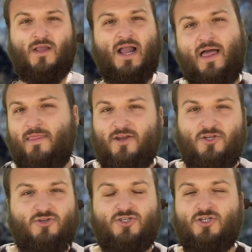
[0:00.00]
And then
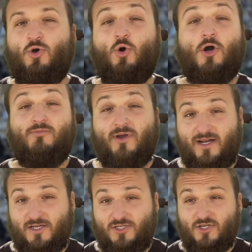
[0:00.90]
you just incorporate
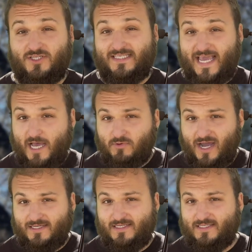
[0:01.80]
it into your scale
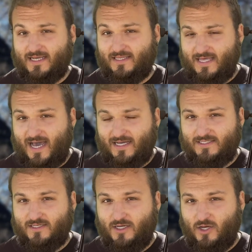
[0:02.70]
practice like
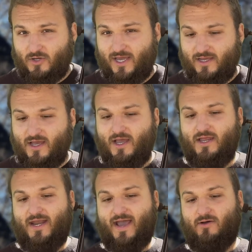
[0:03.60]
that, okay?
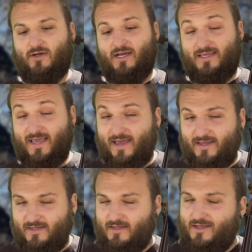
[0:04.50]
Now,
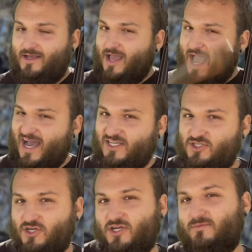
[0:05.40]
again, as
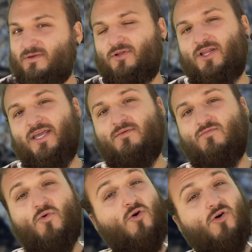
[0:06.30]
you're gonna be playing
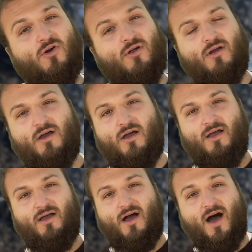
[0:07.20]
more
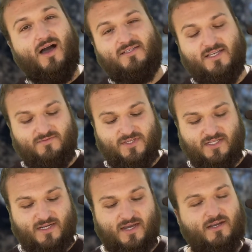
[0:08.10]
octaves,
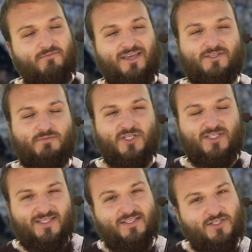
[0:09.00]
it's not gonna make as much
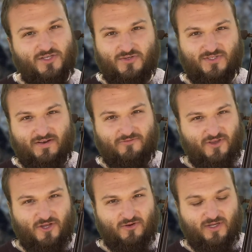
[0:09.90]
sense to use that
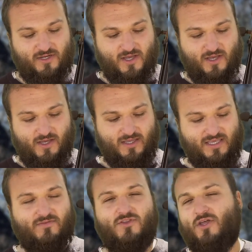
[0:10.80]
fingering,
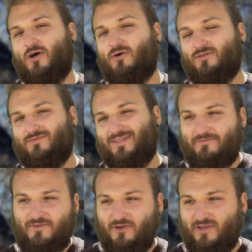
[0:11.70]
even though that
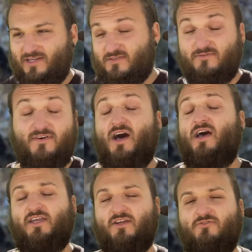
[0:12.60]
fingering is
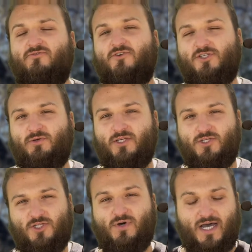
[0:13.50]
fine for doing
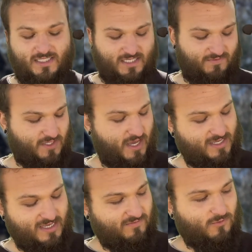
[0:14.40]
2 octaves.
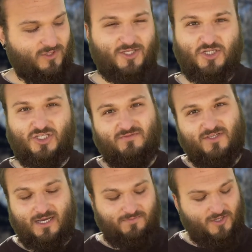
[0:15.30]
Even with the shift
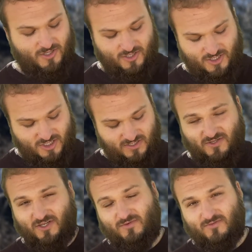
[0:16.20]
up, you're just
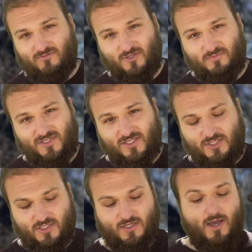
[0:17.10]
shifting up to 4th
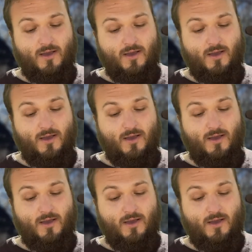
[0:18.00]
position.